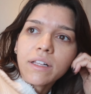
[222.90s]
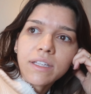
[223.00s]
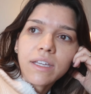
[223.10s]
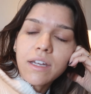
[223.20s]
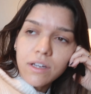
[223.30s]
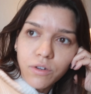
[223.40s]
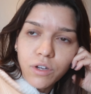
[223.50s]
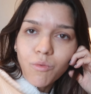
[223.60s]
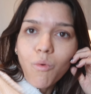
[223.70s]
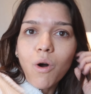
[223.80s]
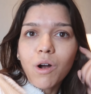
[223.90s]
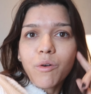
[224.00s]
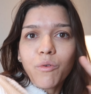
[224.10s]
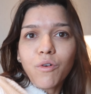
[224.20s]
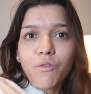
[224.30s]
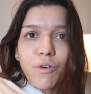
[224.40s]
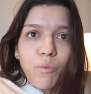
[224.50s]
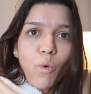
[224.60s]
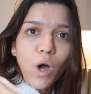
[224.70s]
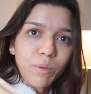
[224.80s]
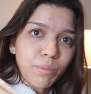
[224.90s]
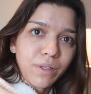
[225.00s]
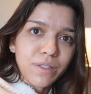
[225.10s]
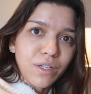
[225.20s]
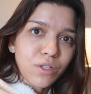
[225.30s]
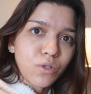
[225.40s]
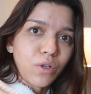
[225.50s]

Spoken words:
here you can walk from one building to